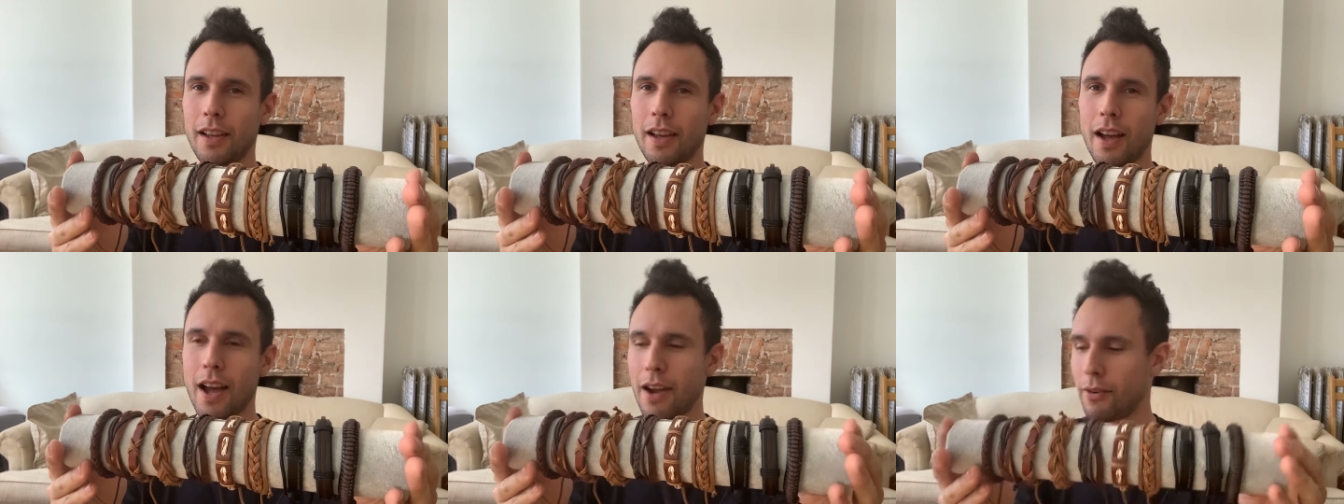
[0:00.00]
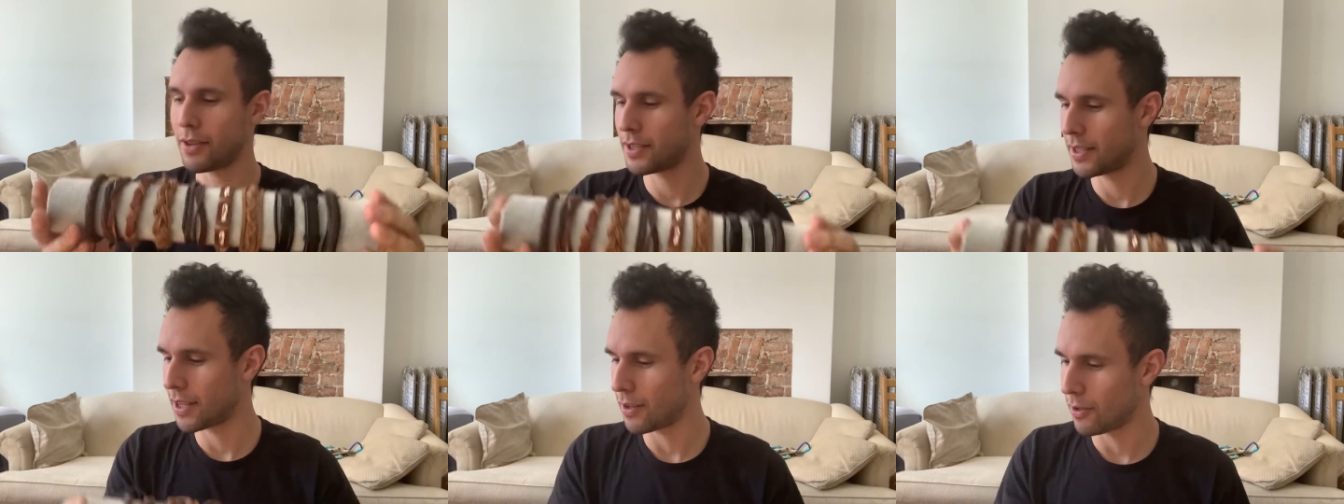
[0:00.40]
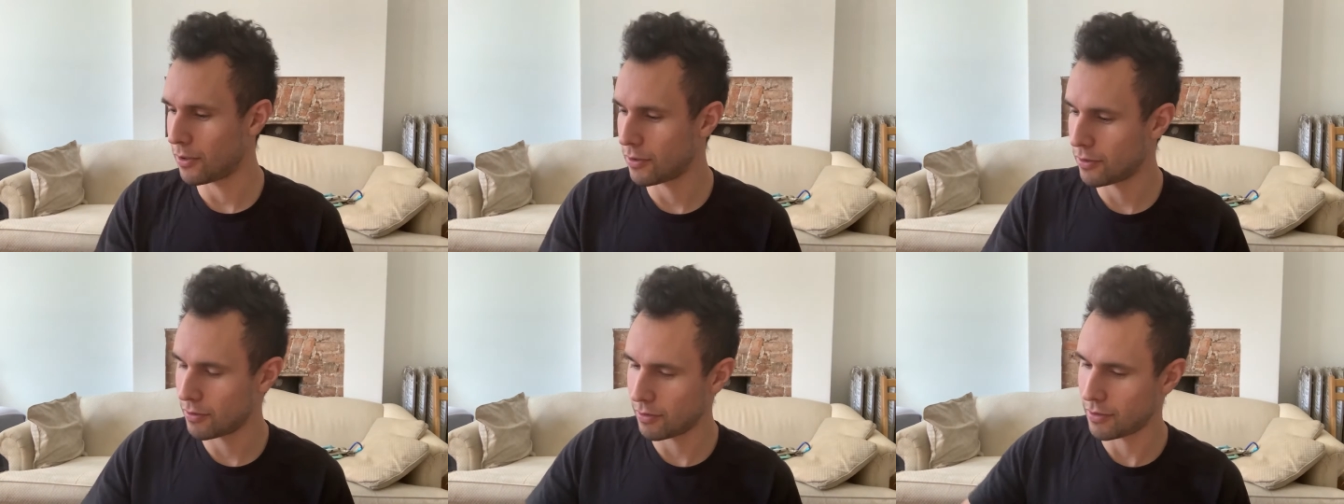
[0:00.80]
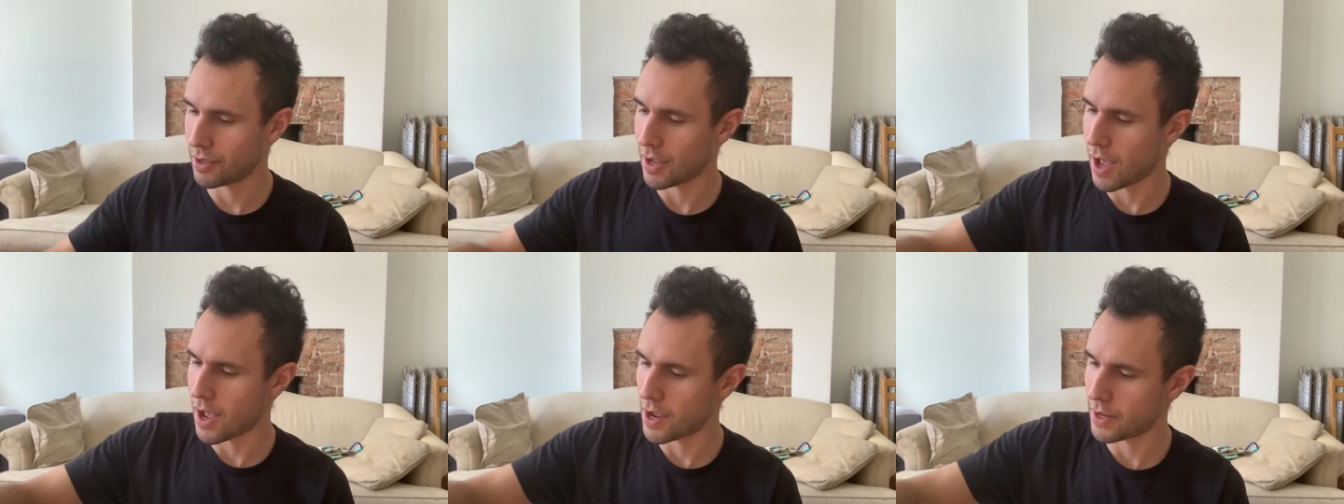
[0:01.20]
I always tell
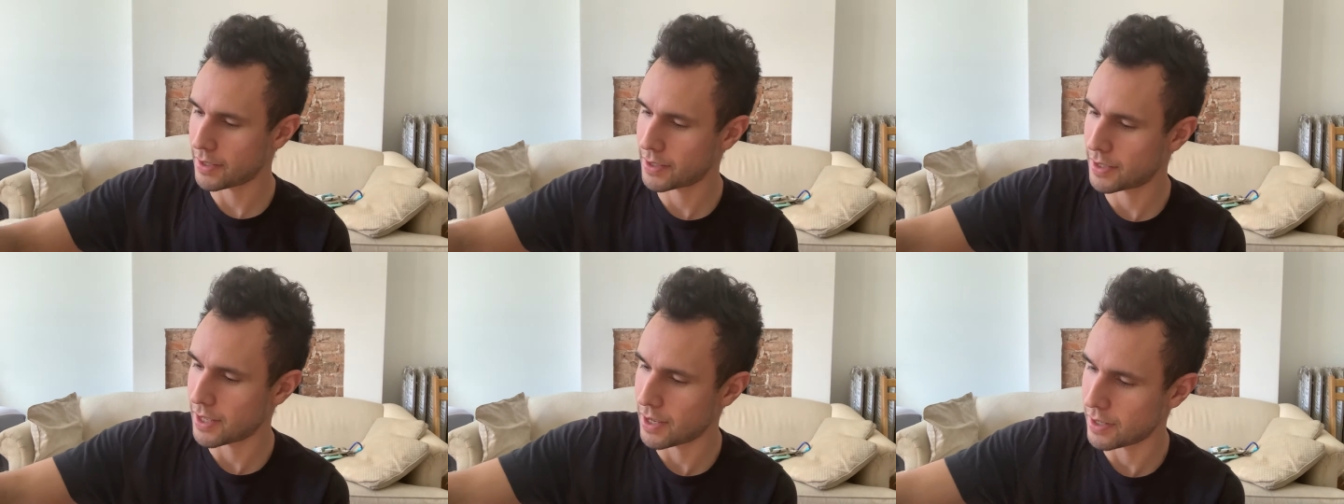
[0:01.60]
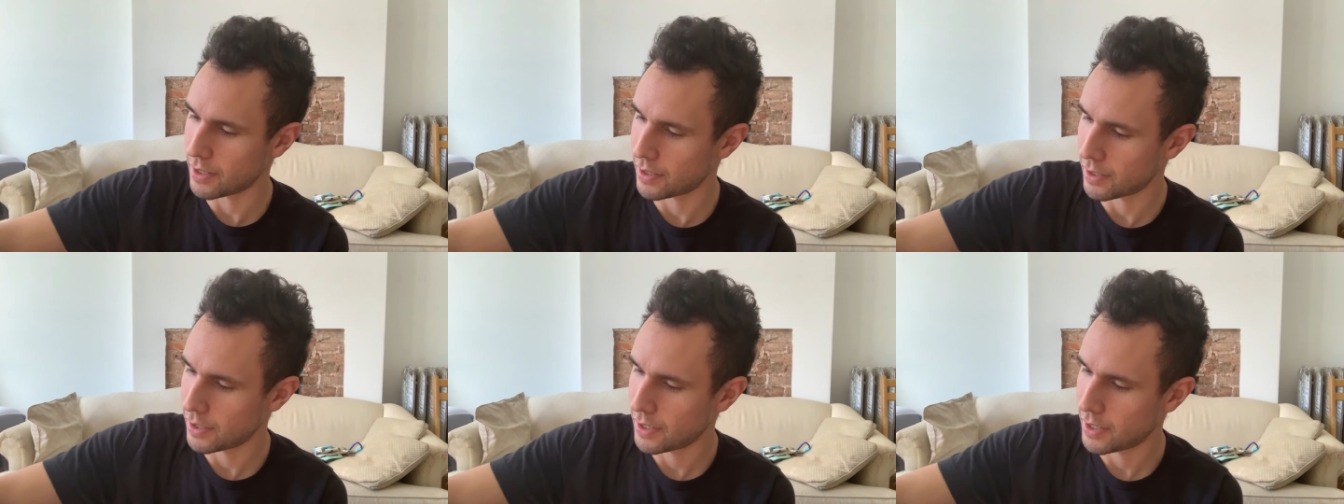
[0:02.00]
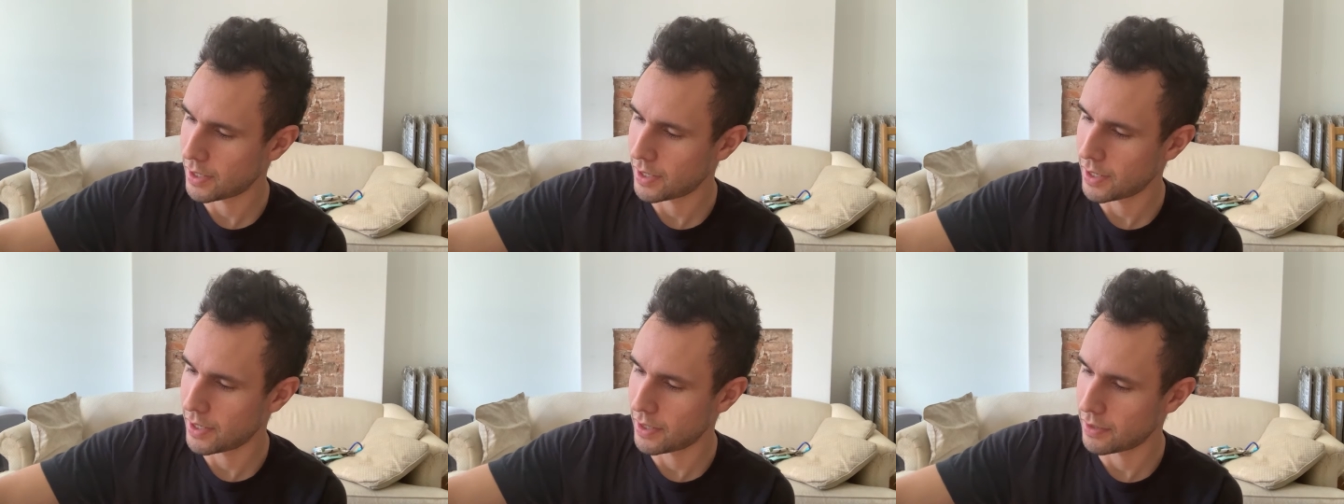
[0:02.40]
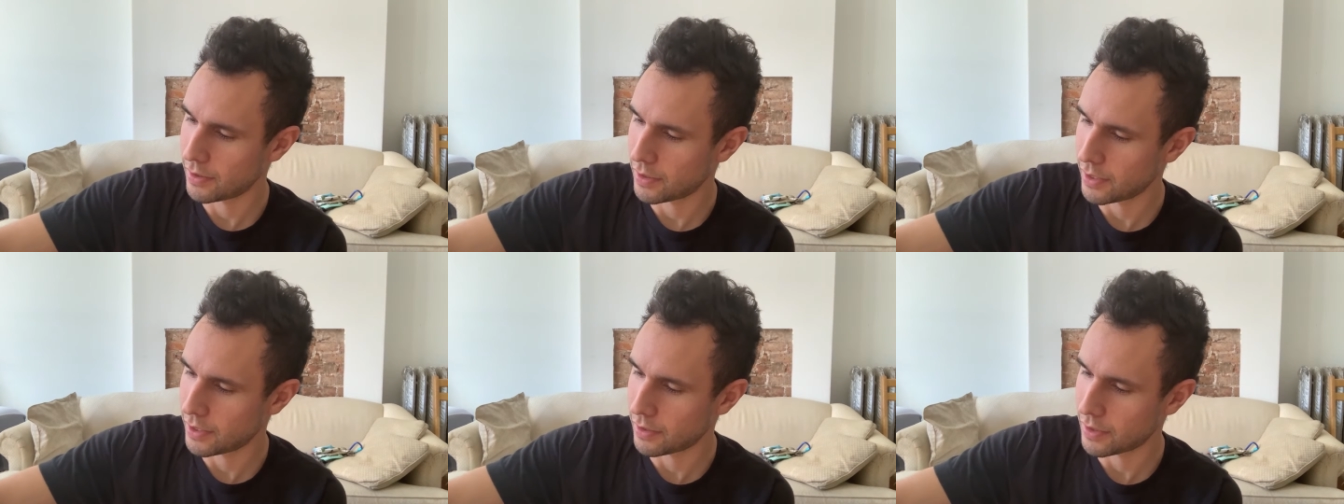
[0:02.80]
guys that it,
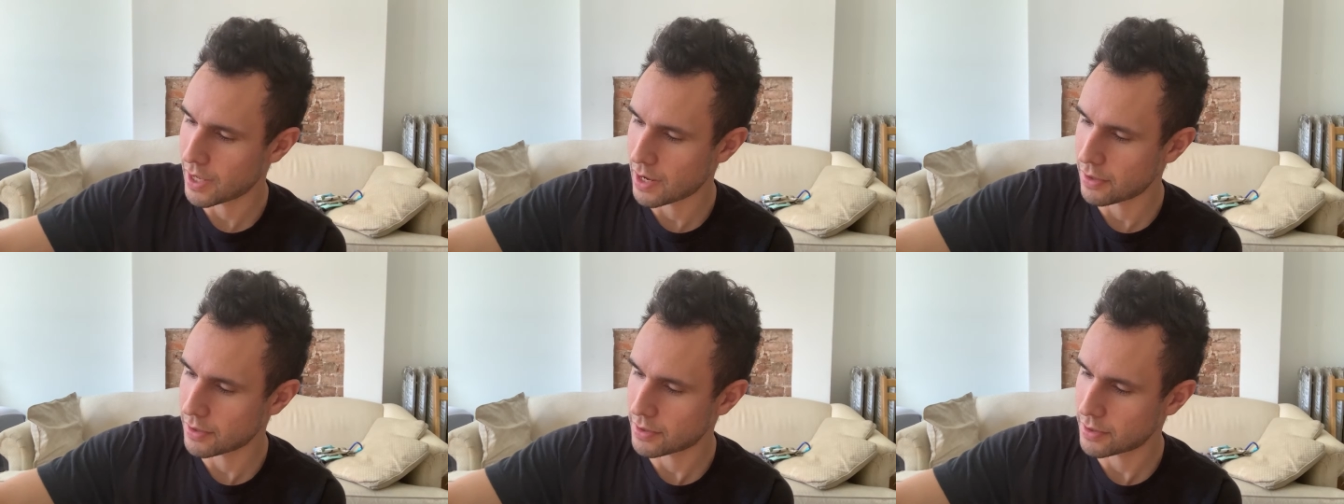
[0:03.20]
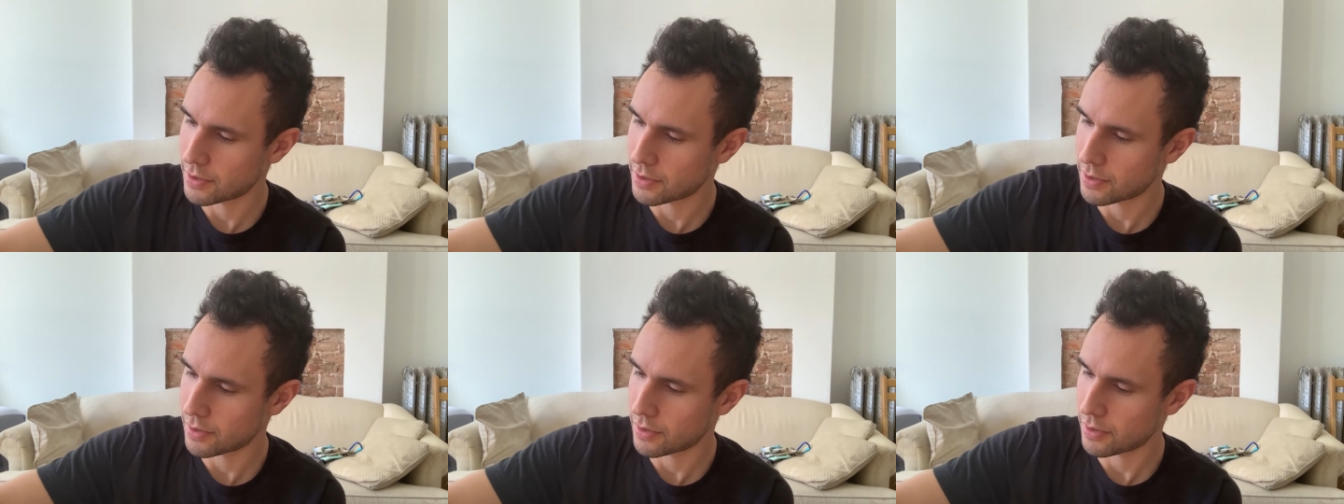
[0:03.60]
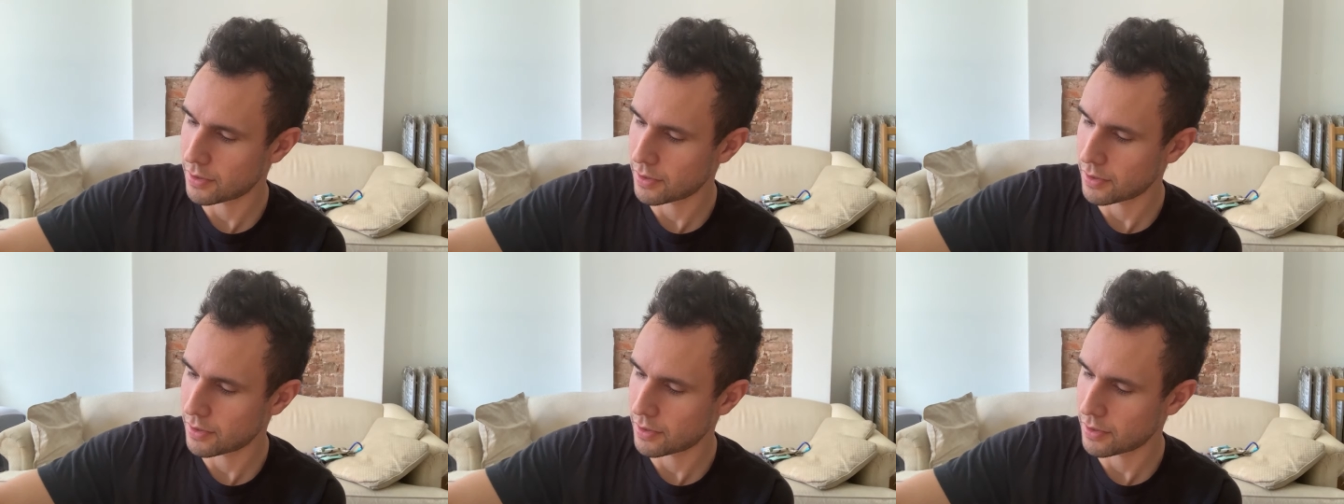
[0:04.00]
it allows,